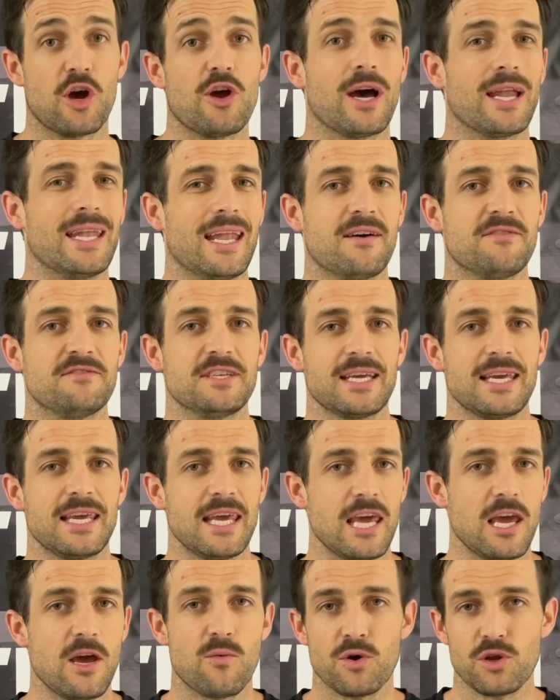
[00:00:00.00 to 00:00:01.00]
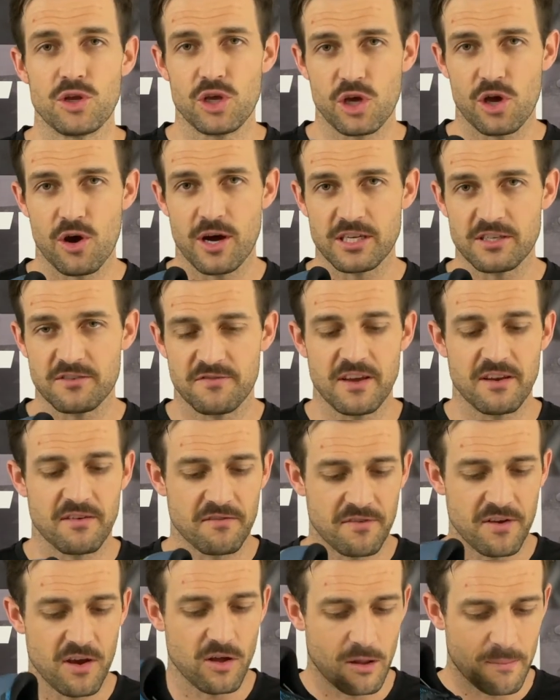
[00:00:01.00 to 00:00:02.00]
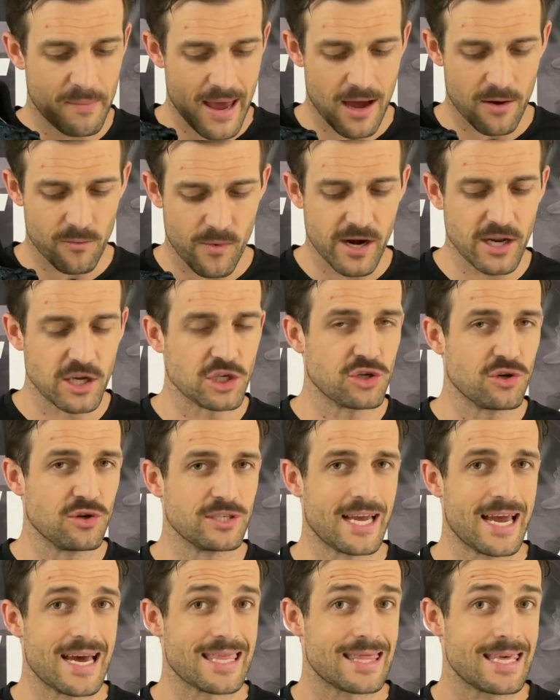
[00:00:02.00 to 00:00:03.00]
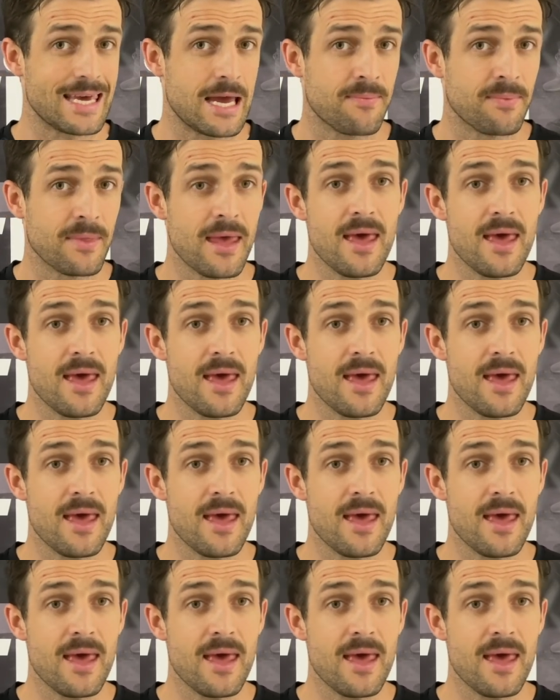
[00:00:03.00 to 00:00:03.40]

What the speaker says: I'd love to hear what you guys fit and feel about running shoes out there.